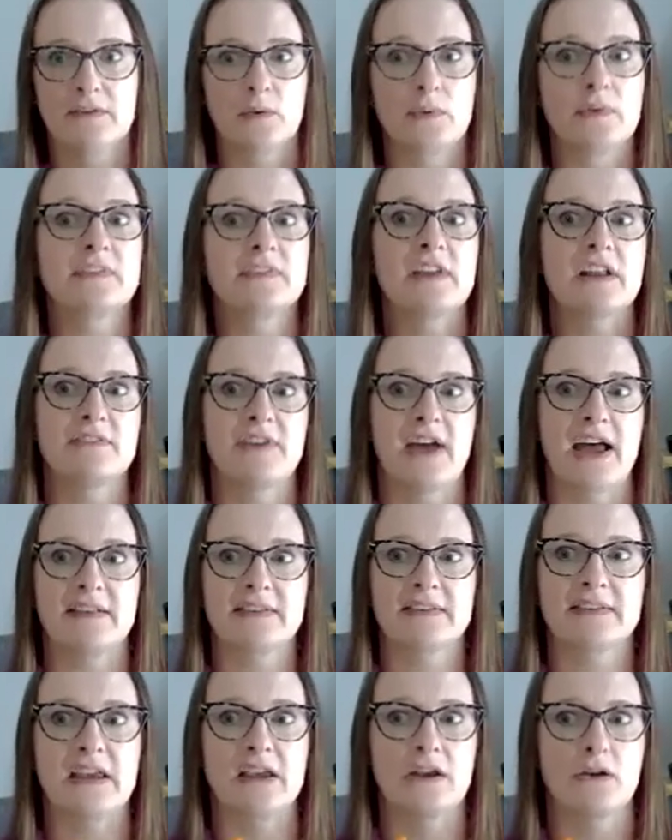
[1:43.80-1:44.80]
So instead of
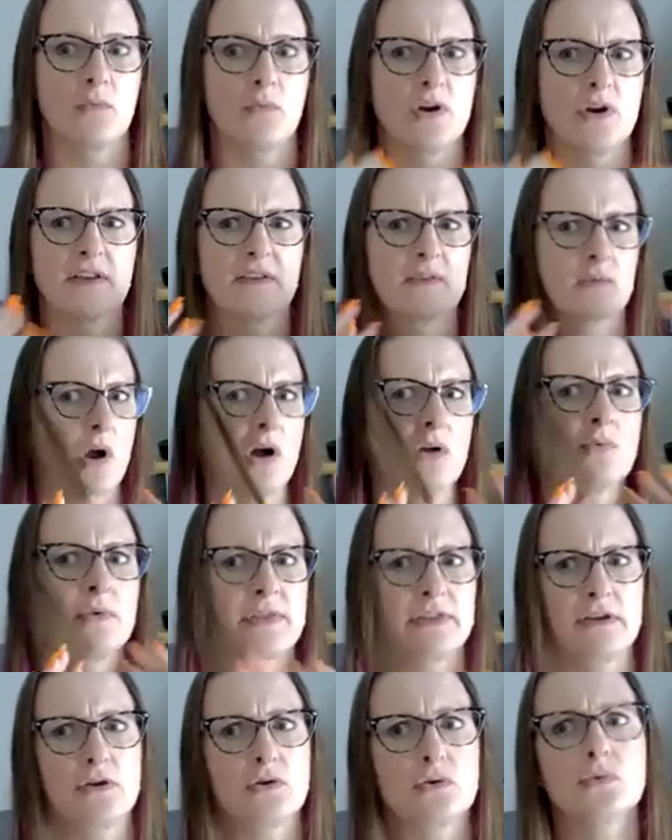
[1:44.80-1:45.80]
asking, what is wrong
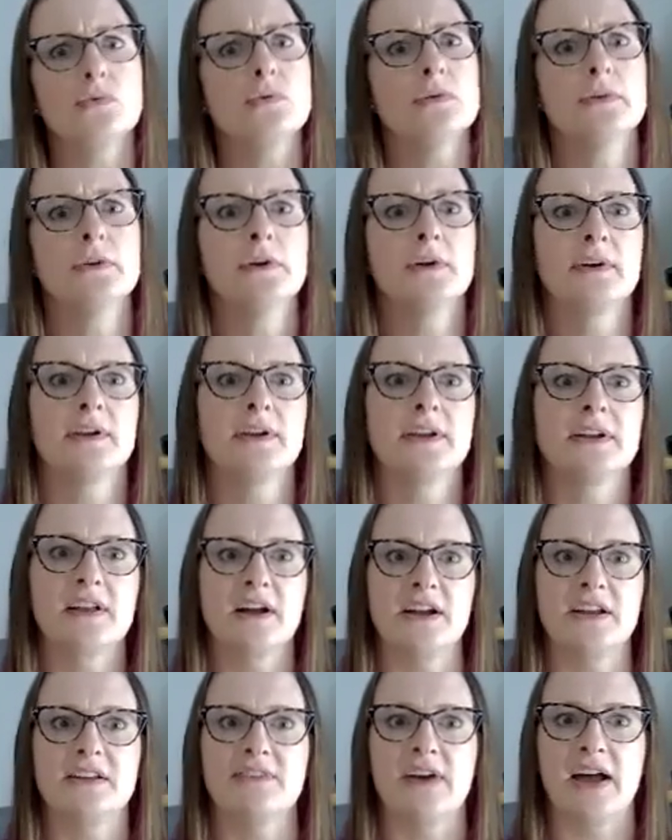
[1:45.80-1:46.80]
with you? It
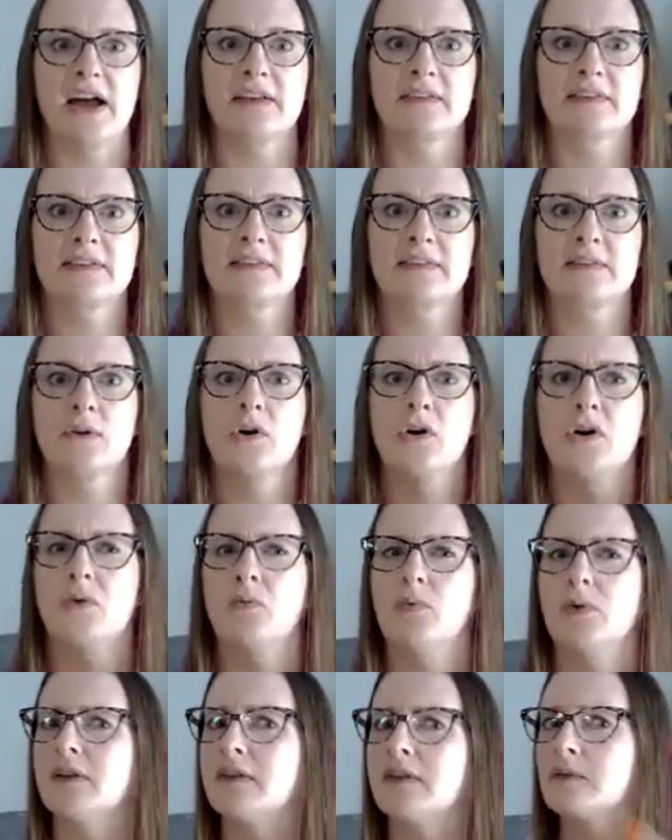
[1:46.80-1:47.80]
kind of asks,
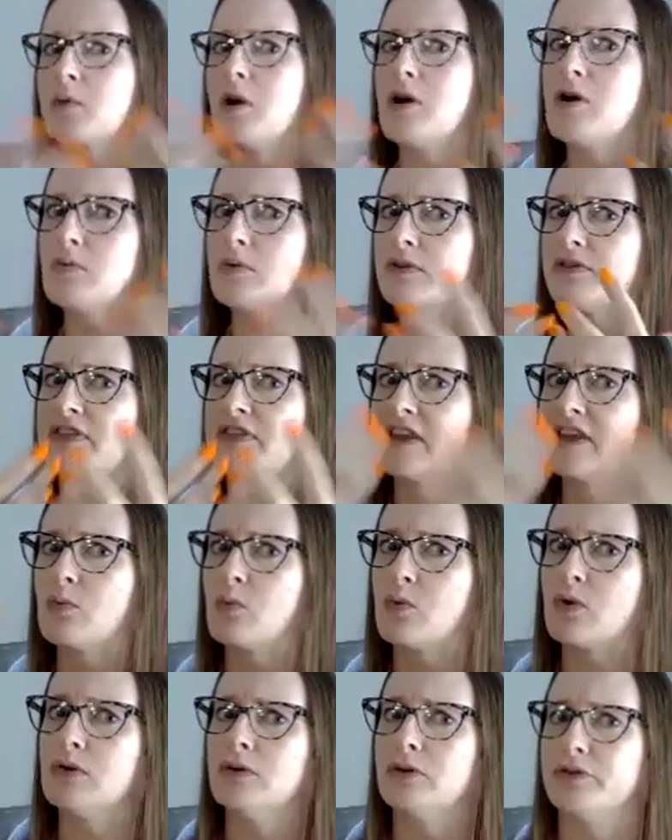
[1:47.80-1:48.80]
what is wrong with the
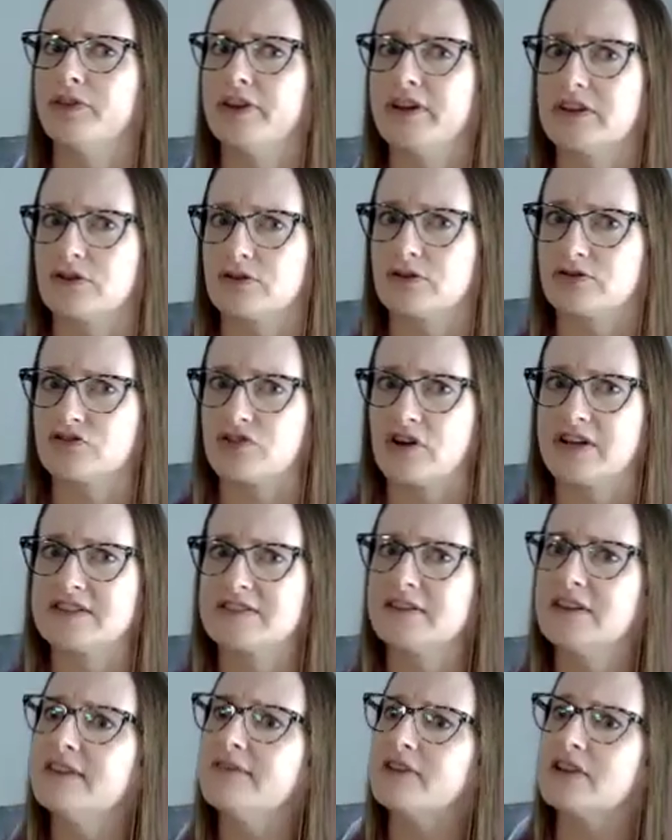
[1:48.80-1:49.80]
world that you're trying
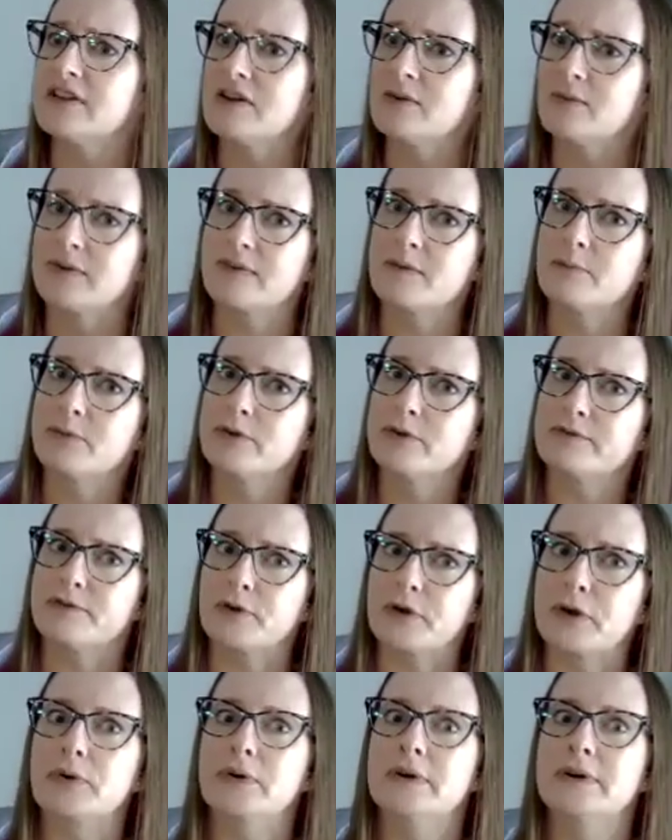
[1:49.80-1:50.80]
to live in that wasn't built
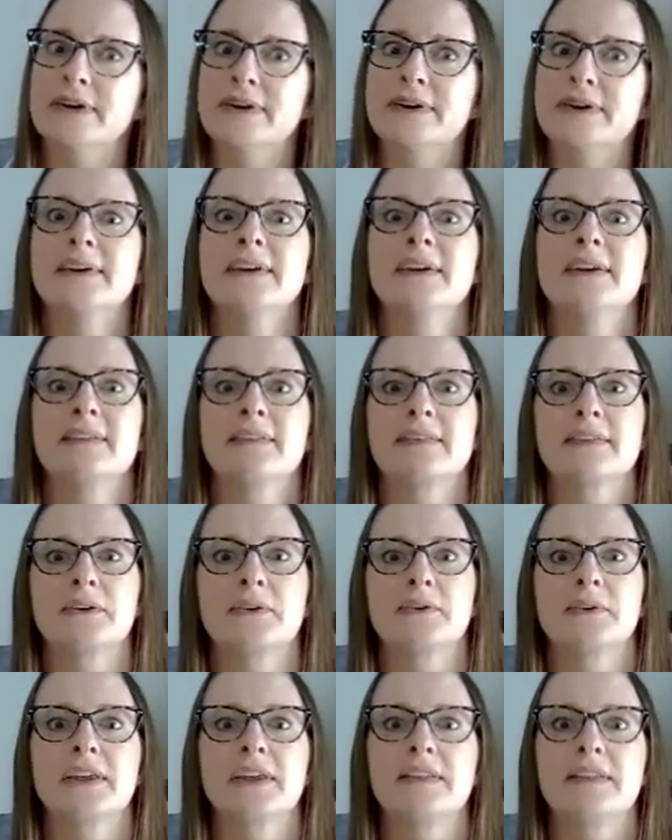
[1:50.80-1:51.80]
for you?
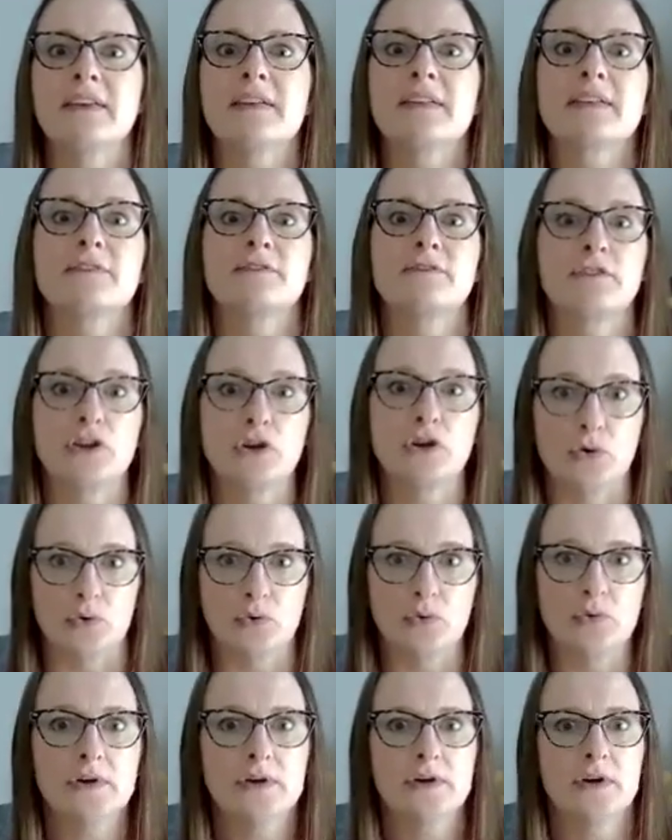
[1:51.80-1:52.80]
So in this
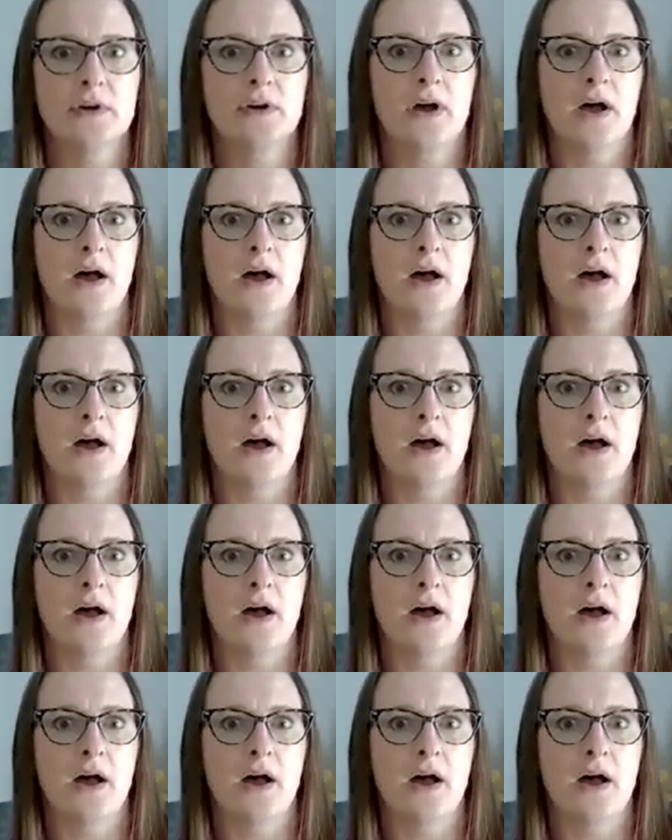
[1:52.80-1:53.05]
view,